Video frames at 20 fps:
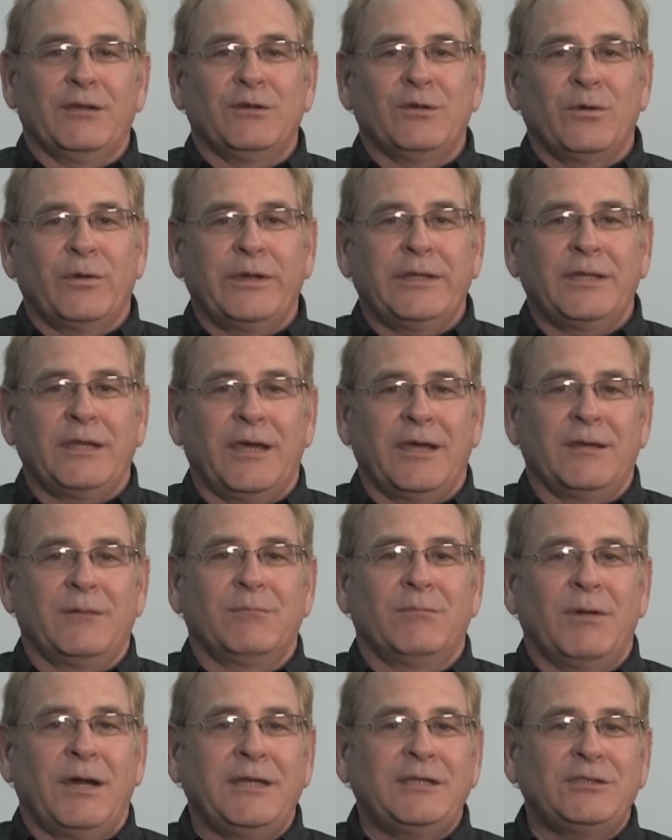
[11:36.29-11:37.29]
Noid
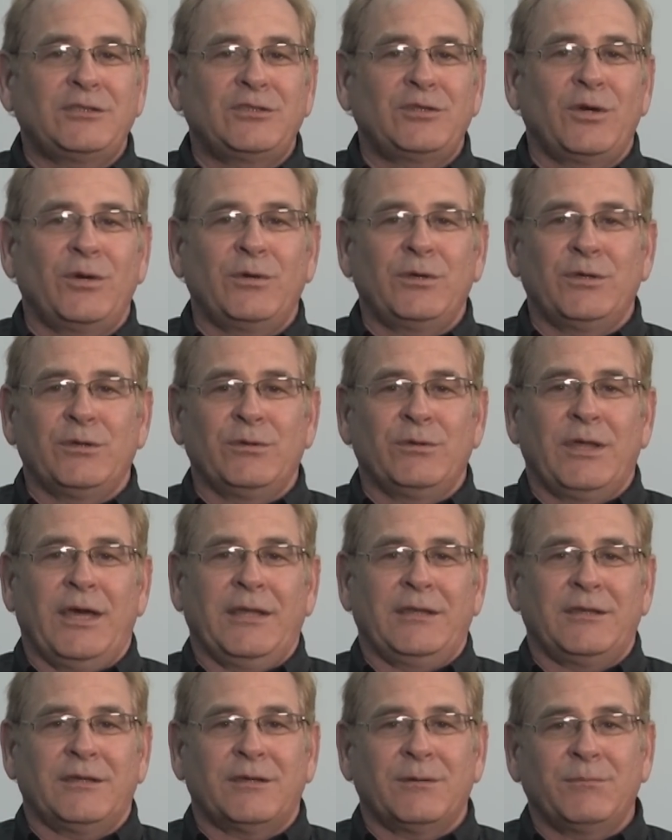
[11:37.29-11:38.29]
light might show you
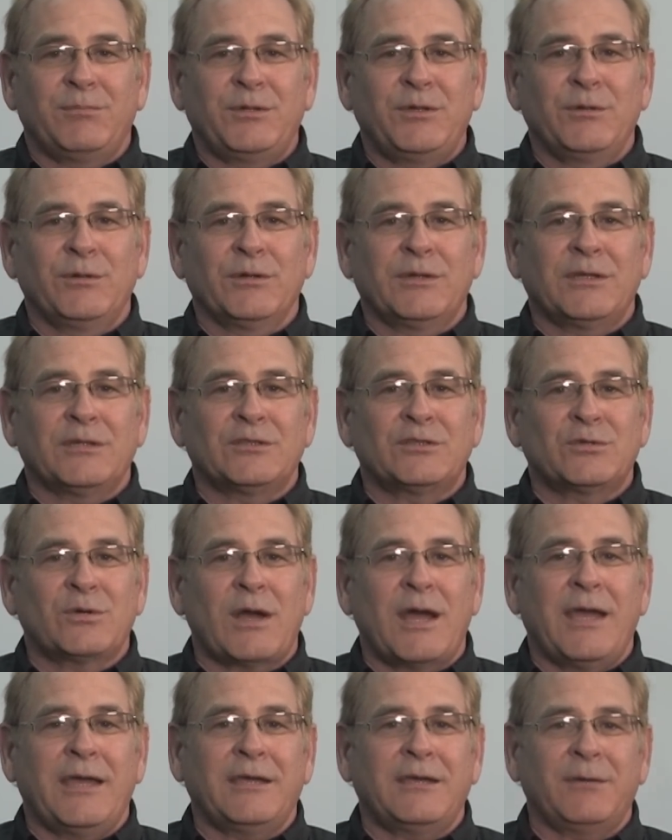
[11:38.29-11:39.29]
that the computer can
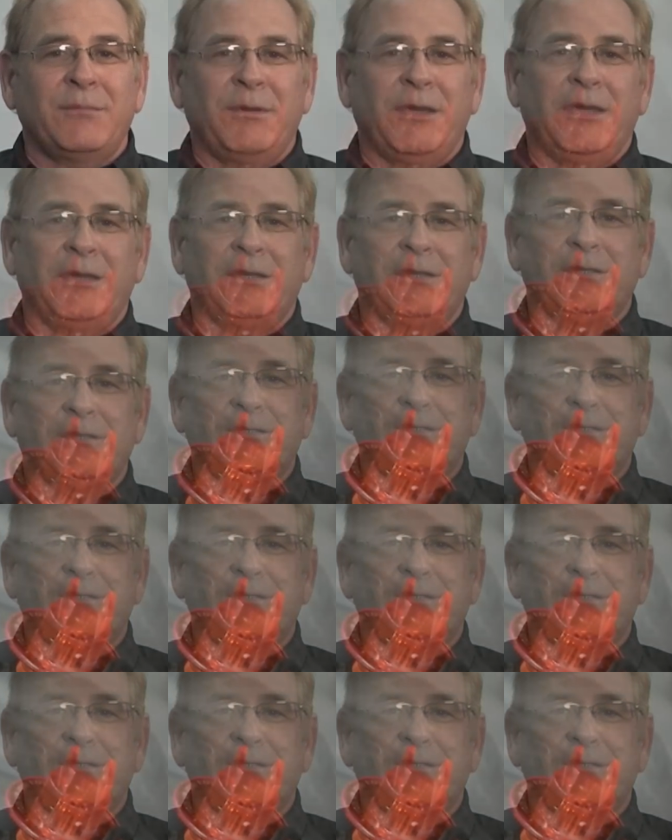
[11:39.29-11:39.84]
try and command an